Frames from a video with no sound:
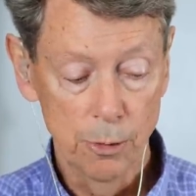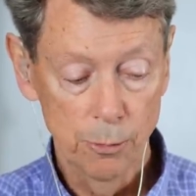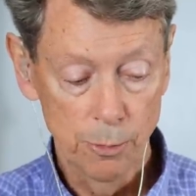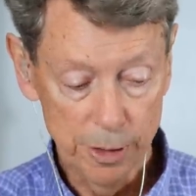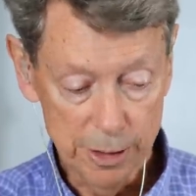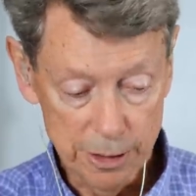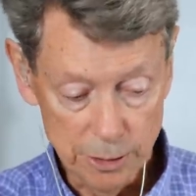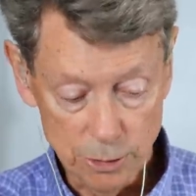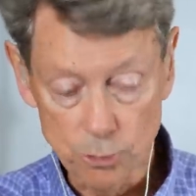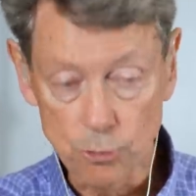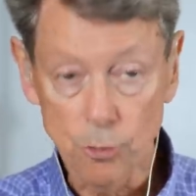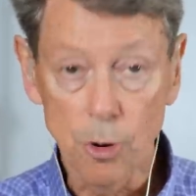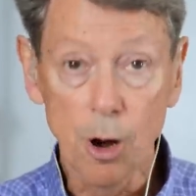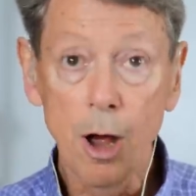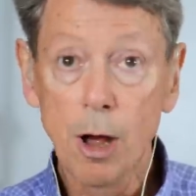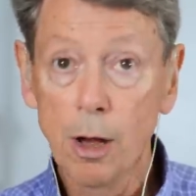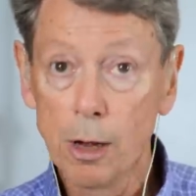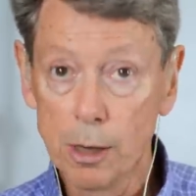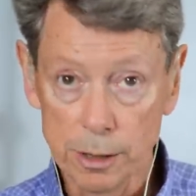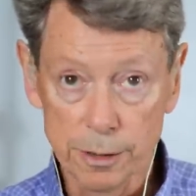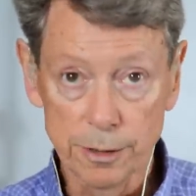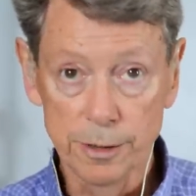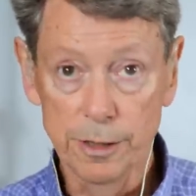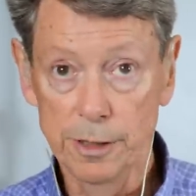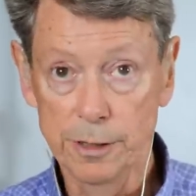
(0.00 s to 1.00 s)
We can draw
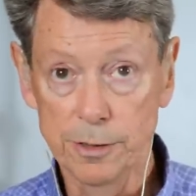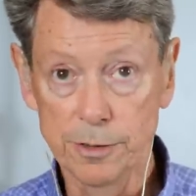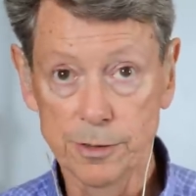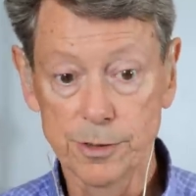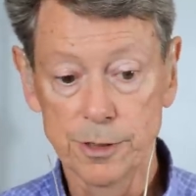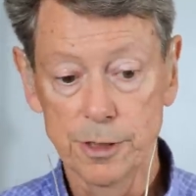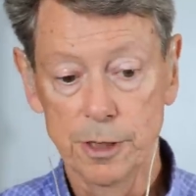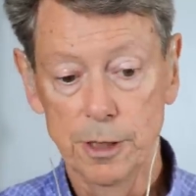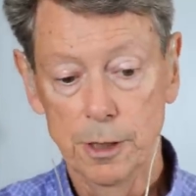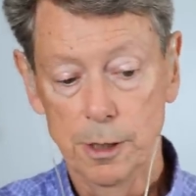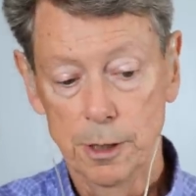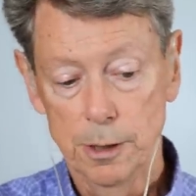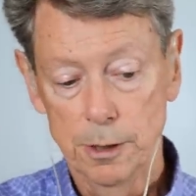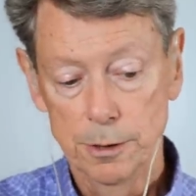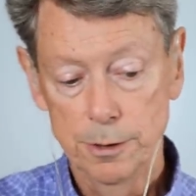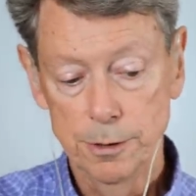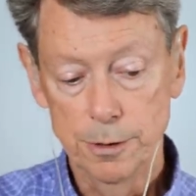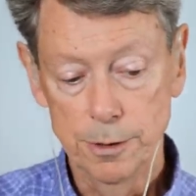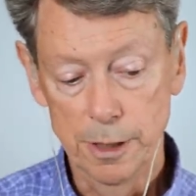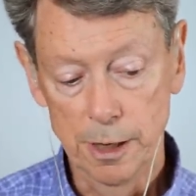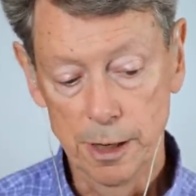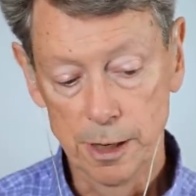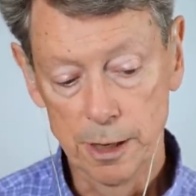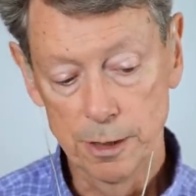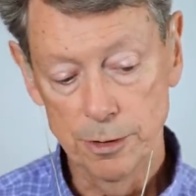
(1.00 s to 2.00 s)
on these
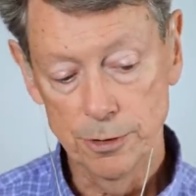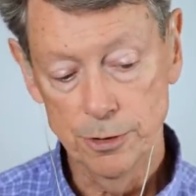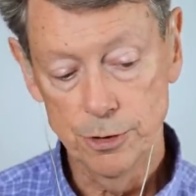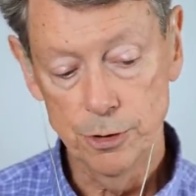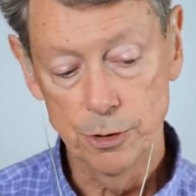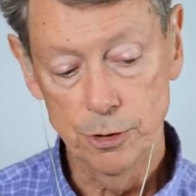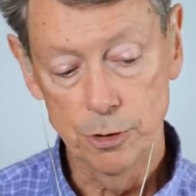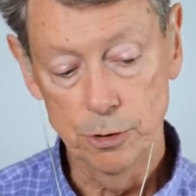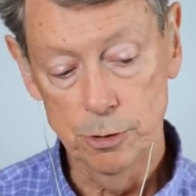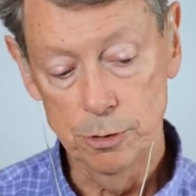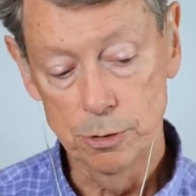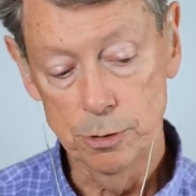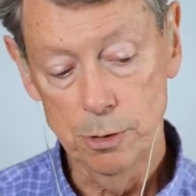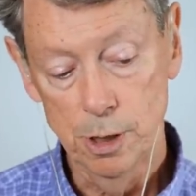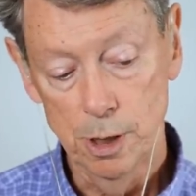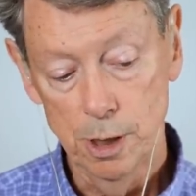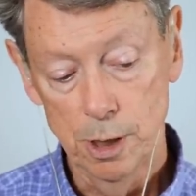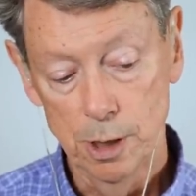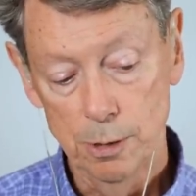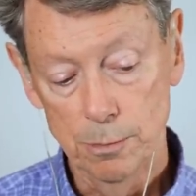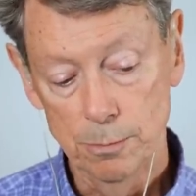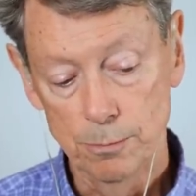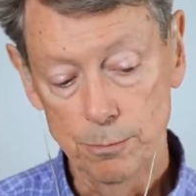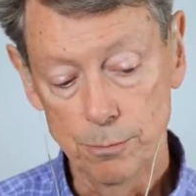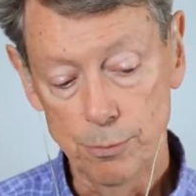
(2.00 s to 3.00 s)
and to
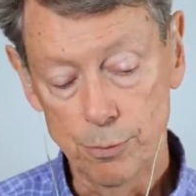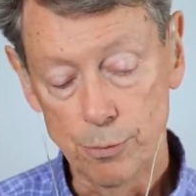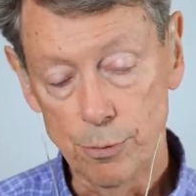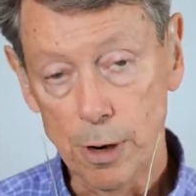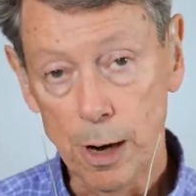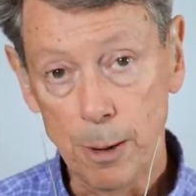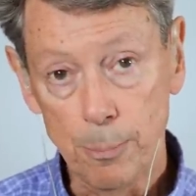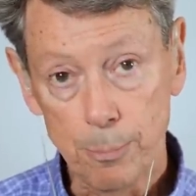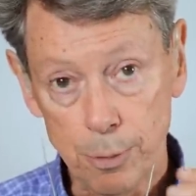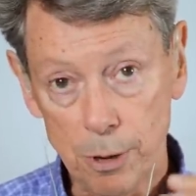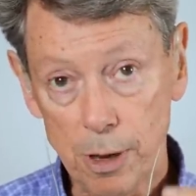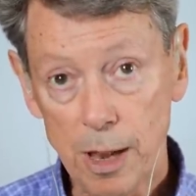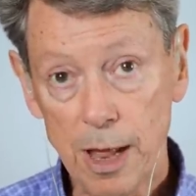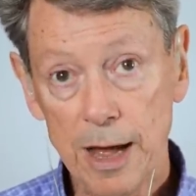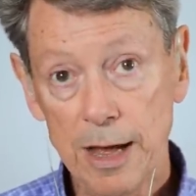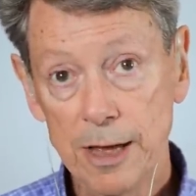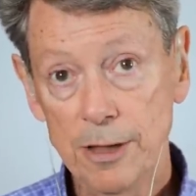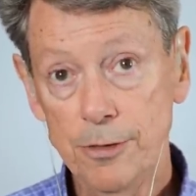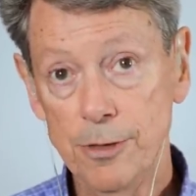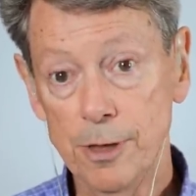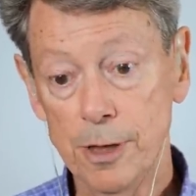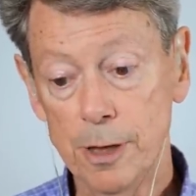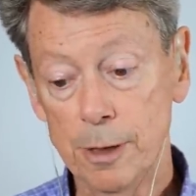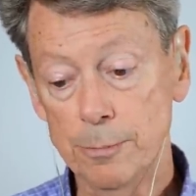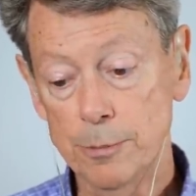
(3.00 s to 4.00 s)

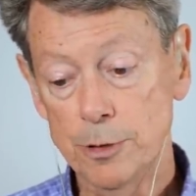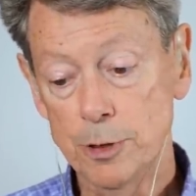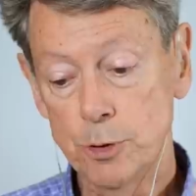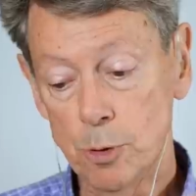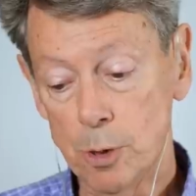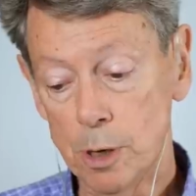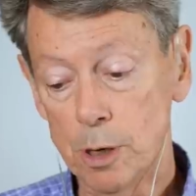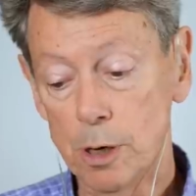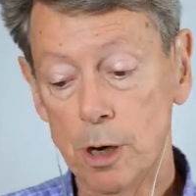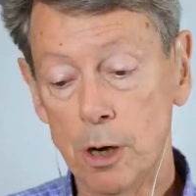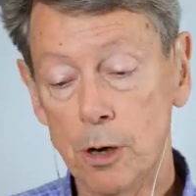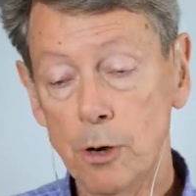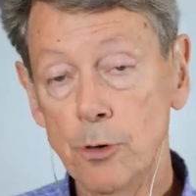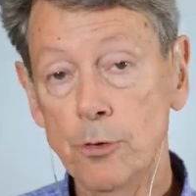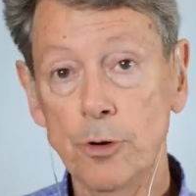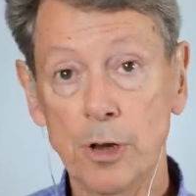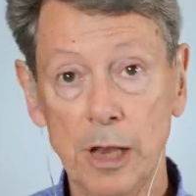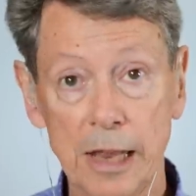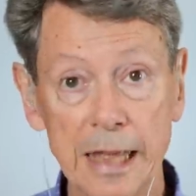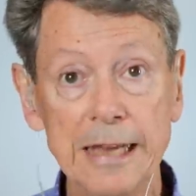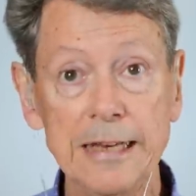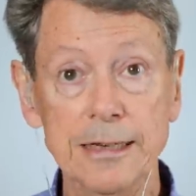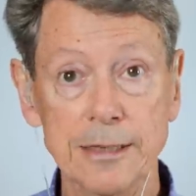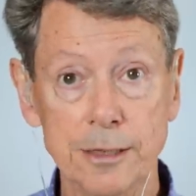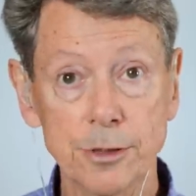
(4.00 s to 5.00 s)
apply them to our own
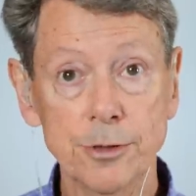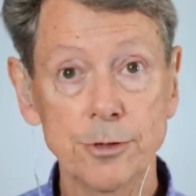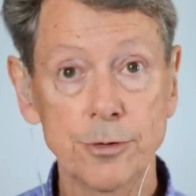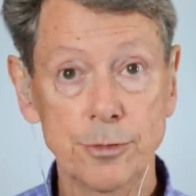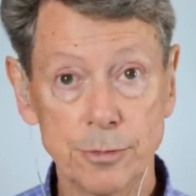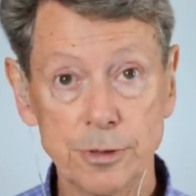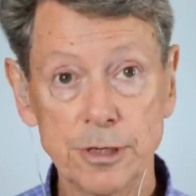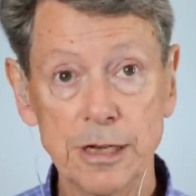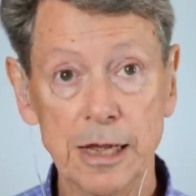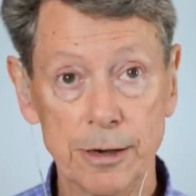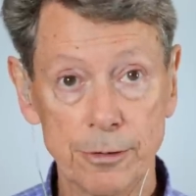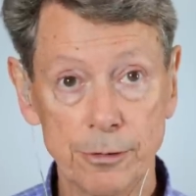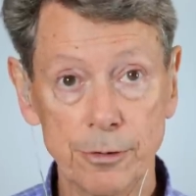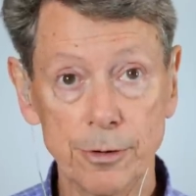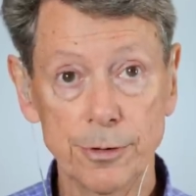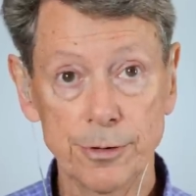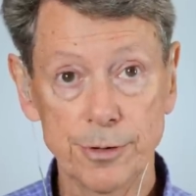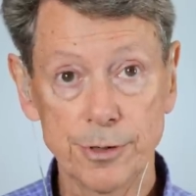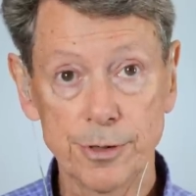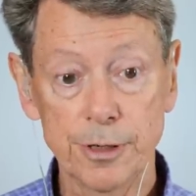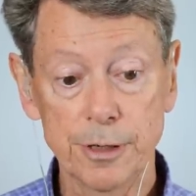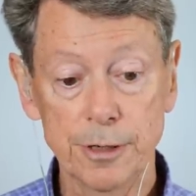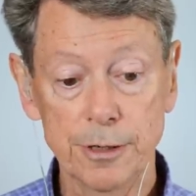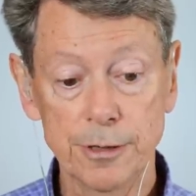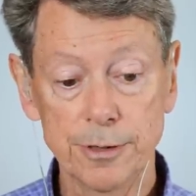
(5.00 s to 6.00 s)
latent
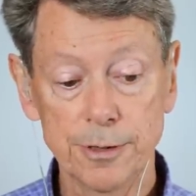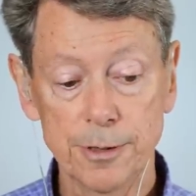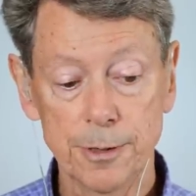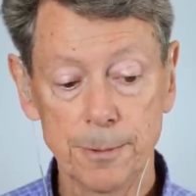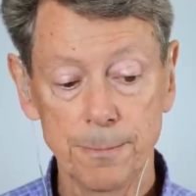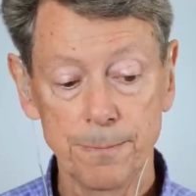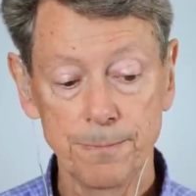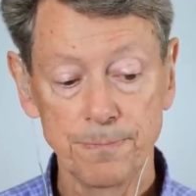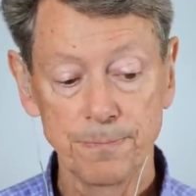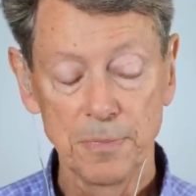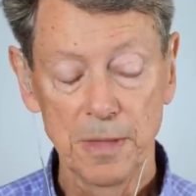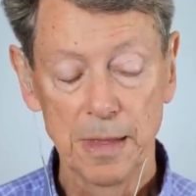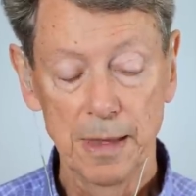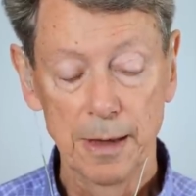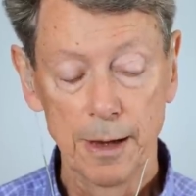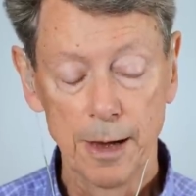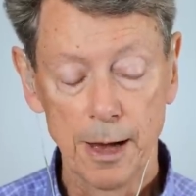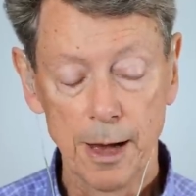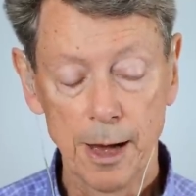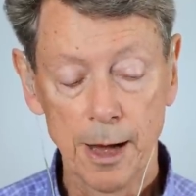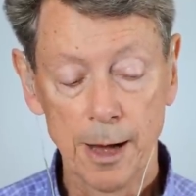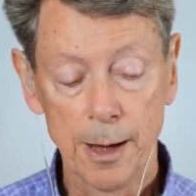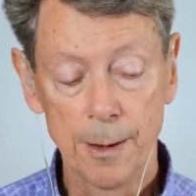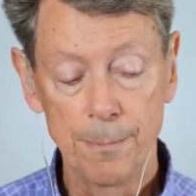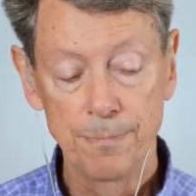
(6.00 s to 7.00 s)
tendencies.
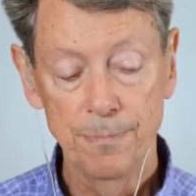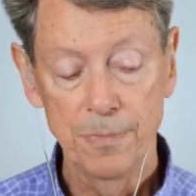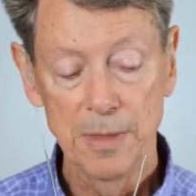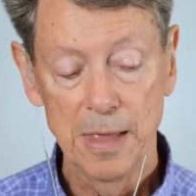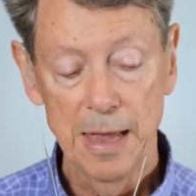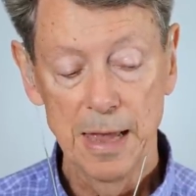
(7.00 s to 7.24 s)
Uh,